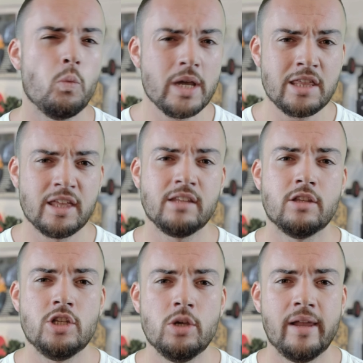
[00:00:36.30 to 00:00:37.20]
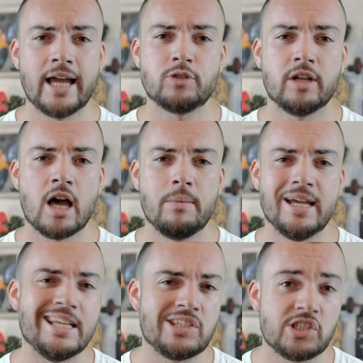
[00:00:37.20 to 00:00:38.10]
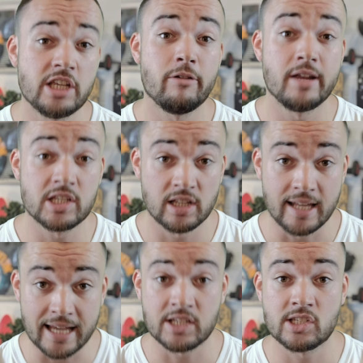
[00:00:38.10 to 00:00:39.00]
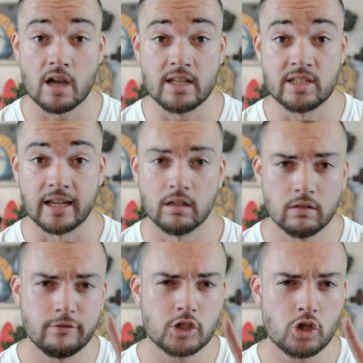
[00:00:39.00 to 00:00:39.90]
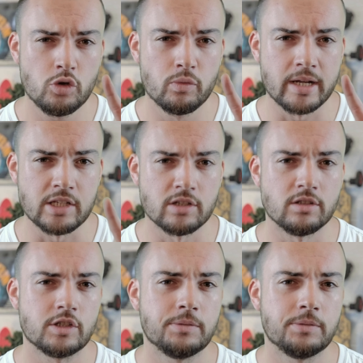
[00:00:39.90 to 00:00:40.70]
we think the new electric Hummer is seriously exciting for two reasons.